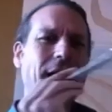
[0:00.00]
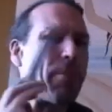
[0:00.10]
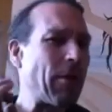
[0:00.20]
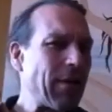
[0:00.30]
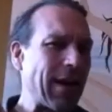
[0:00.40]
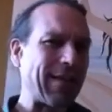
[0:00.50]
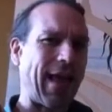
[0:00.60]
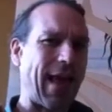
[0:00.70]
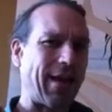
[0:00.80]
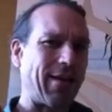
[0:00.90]
about like
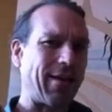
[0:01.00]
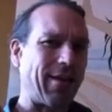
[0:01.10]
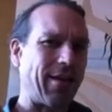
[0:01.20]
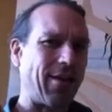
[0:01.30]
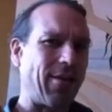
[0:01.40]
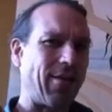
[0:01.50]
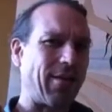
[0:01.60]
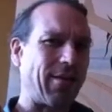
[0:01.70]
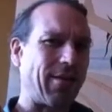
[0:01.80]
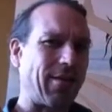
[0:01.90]
that, you know.
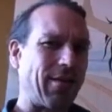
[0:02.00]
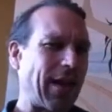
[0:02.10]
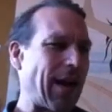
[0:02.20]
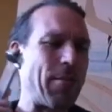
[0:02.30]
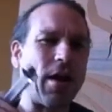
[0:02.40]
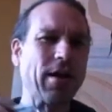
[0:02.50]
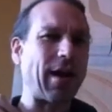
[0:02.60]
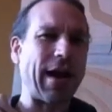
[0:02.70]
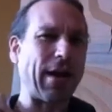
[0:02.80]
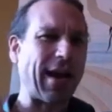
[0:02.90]
Like I'm not gonna
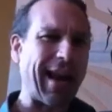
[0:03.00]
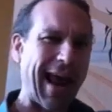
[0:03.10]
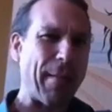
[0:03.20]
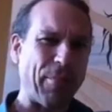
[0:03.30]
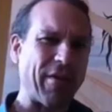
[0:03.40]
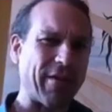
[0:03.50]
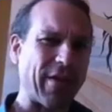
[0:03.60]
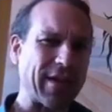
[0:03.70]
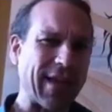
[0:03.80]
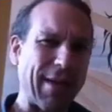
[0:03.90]
like clamp this to
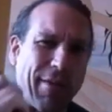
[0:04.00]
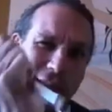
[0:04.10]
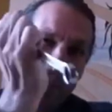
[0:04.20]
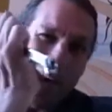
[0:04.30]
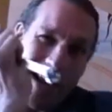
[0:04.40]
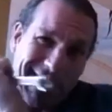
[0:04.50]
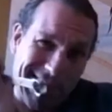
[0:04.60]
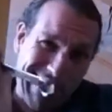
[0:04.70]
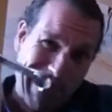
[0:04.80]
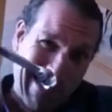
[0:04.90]
the table and then like,
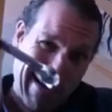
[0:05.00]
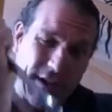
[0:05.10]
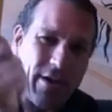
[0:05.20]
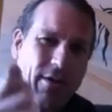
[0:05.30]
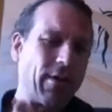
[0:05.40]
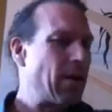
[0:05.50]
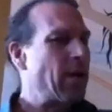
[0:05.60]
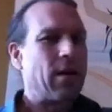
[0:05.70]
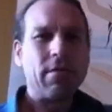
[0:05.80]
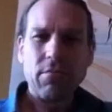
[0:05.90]
you know,
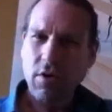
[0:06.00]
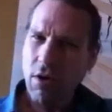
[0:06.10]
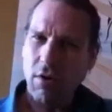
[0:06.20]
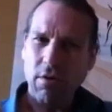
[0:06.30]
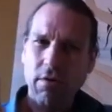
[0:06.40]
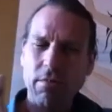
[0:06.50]
no.